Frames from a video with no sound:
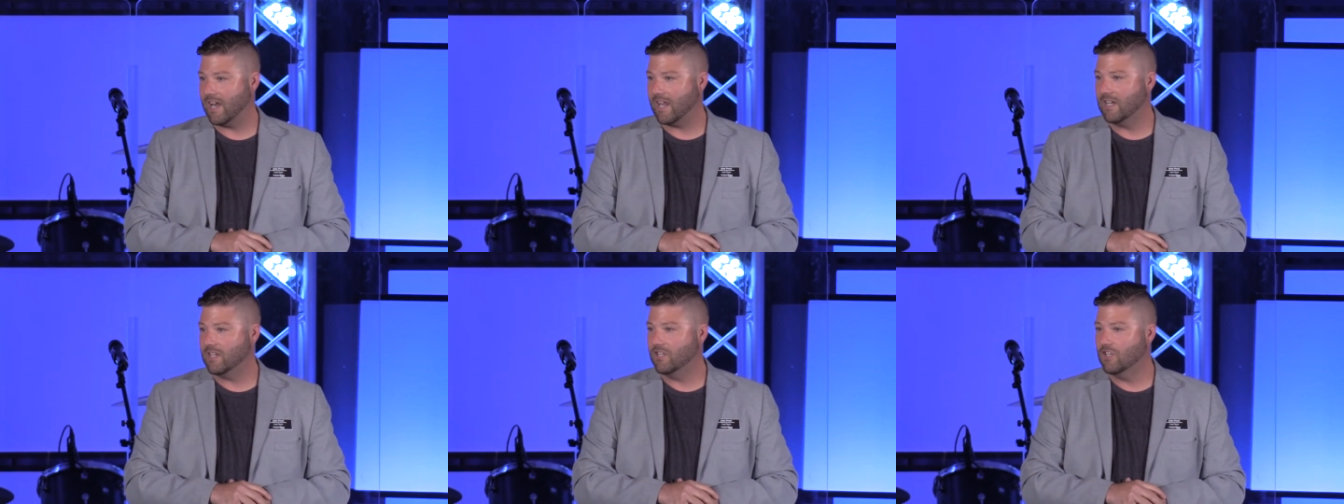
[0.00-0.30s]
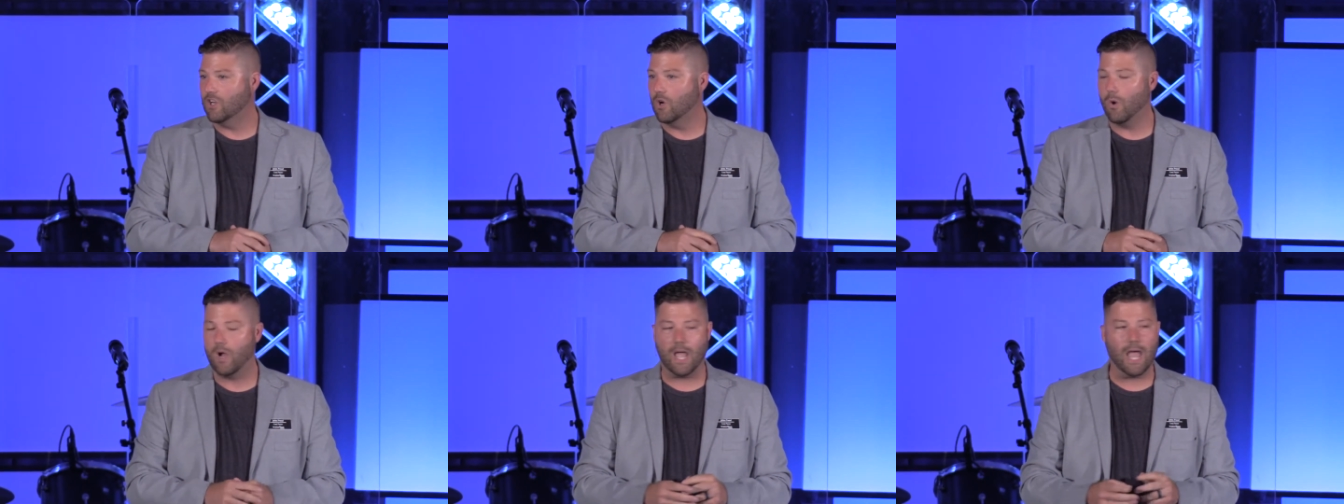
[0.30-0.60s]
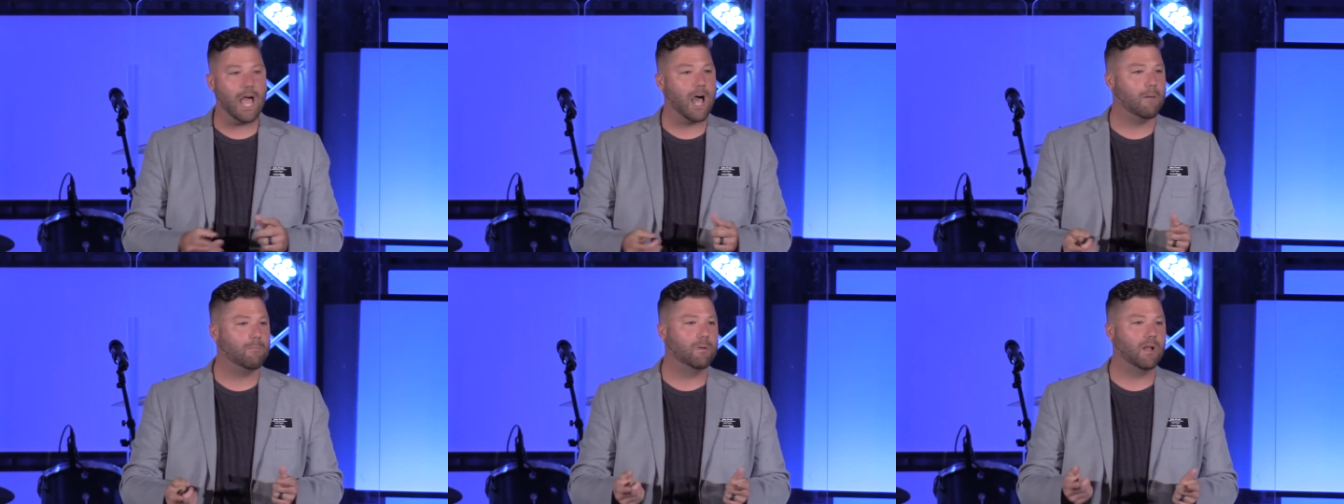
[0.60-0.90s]
And you know what
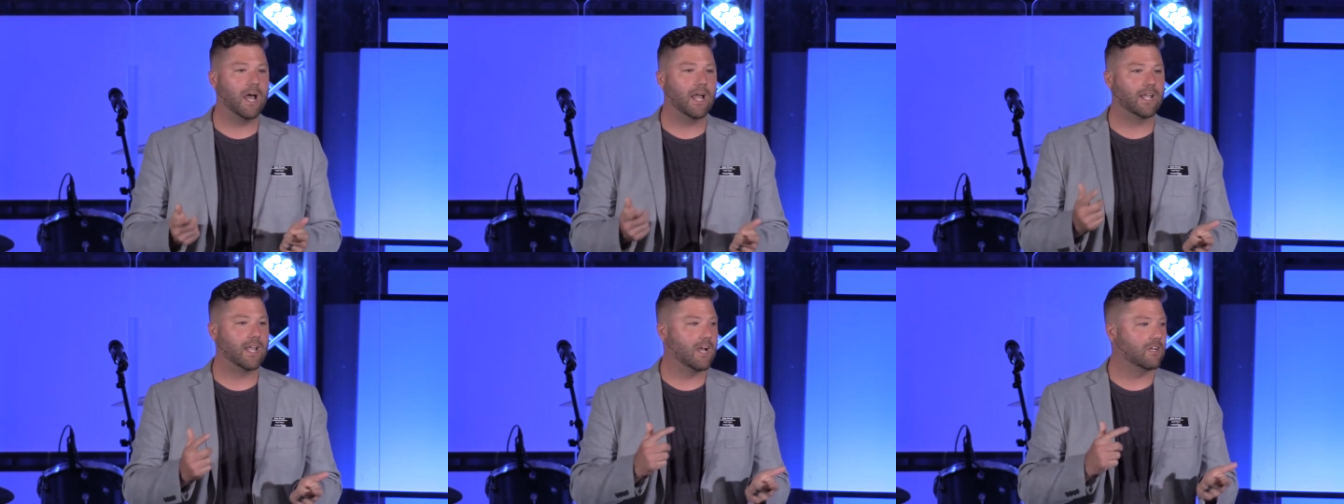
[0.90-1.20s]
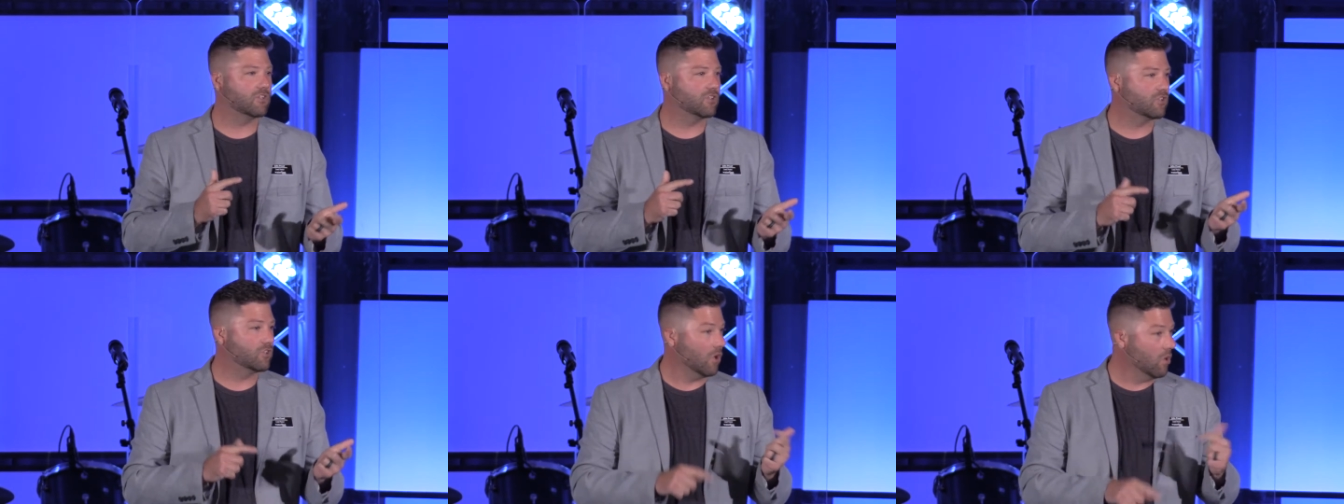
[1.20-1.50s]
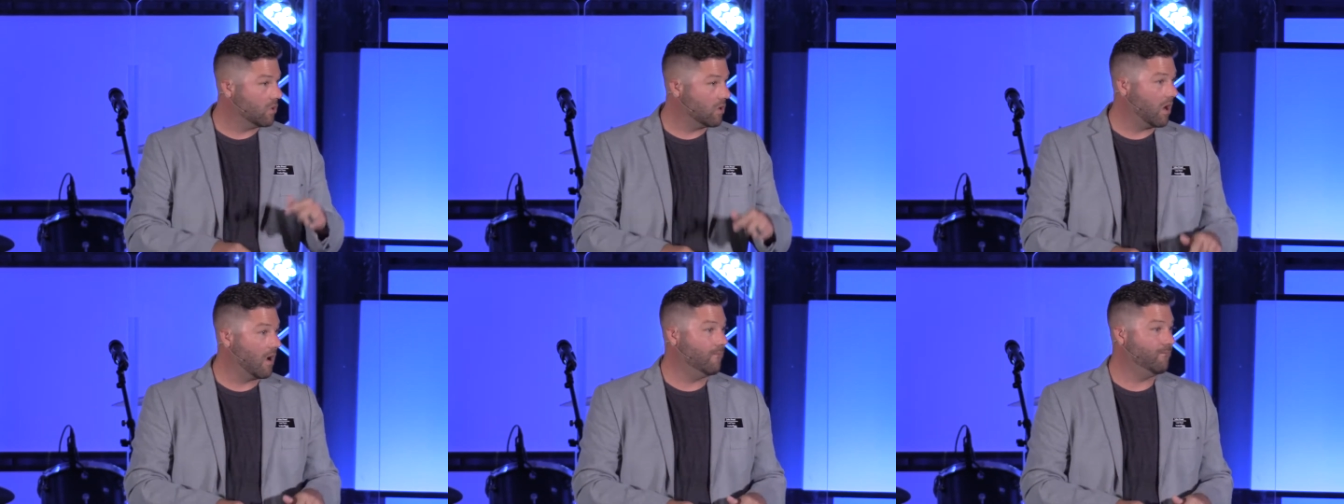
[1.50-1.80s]
happened? I got
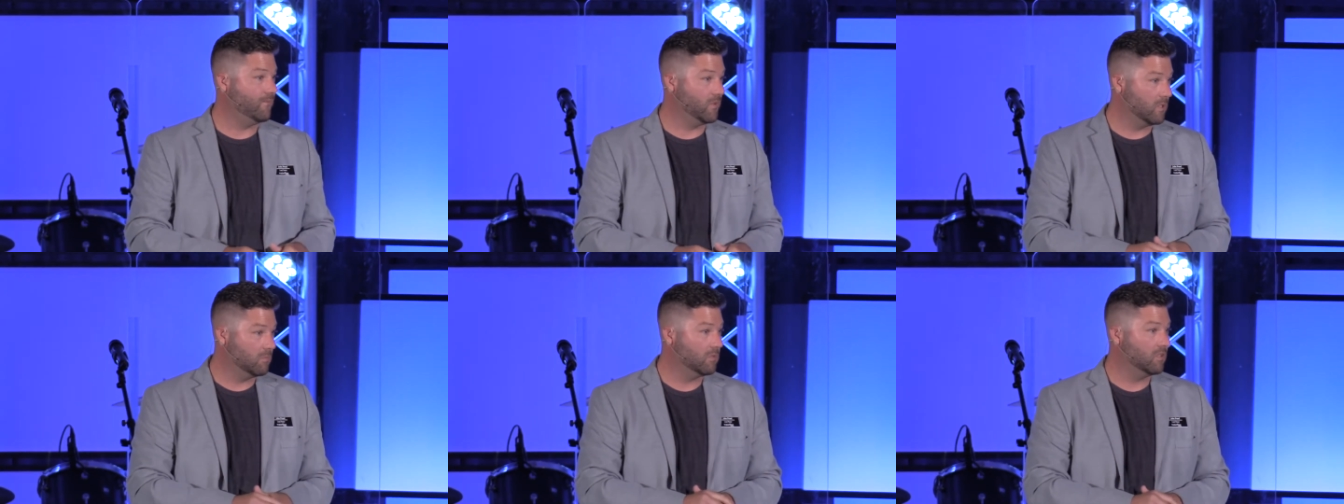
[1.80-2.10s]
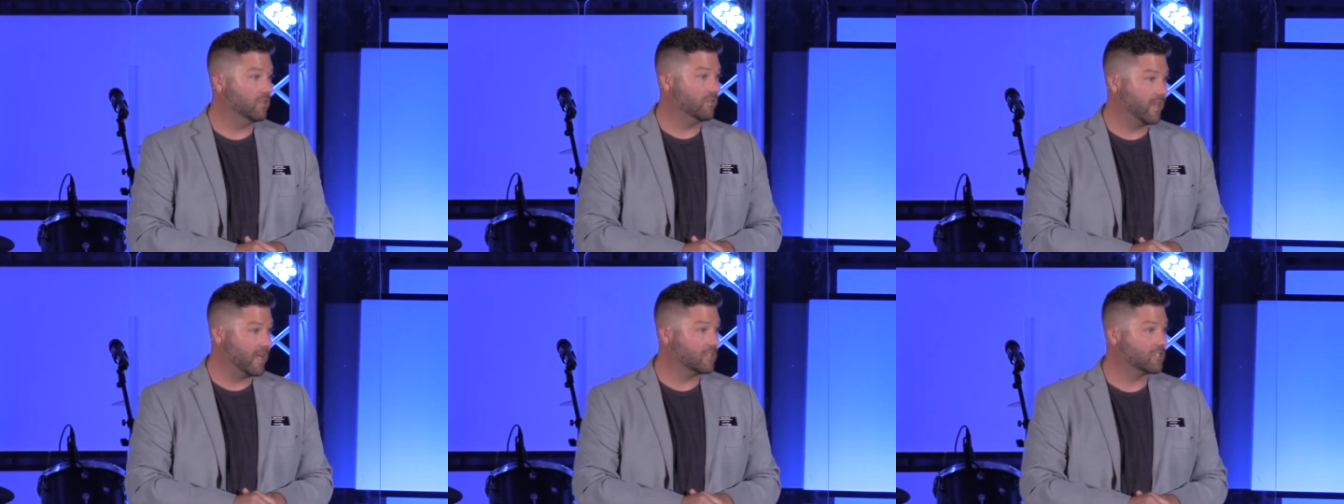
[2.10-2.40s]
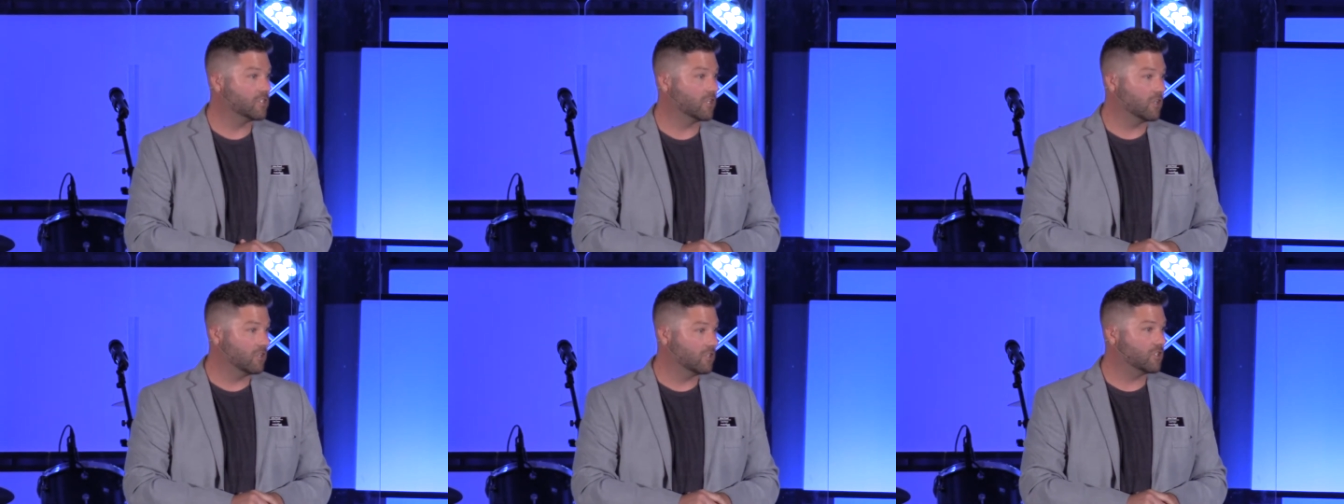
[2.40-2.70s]
so comfortable in that
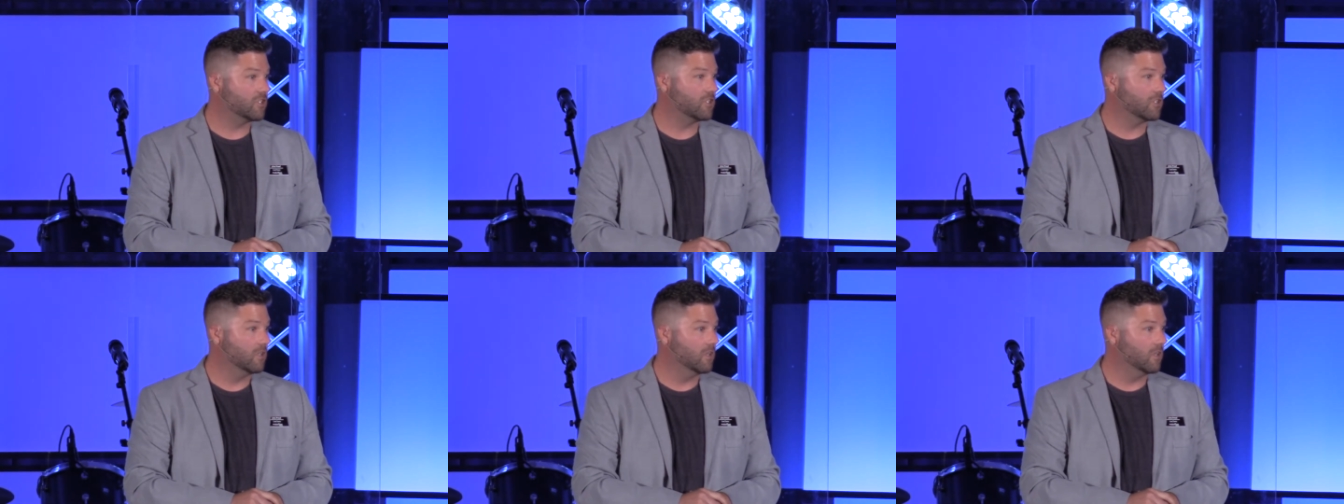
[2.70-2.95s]
church,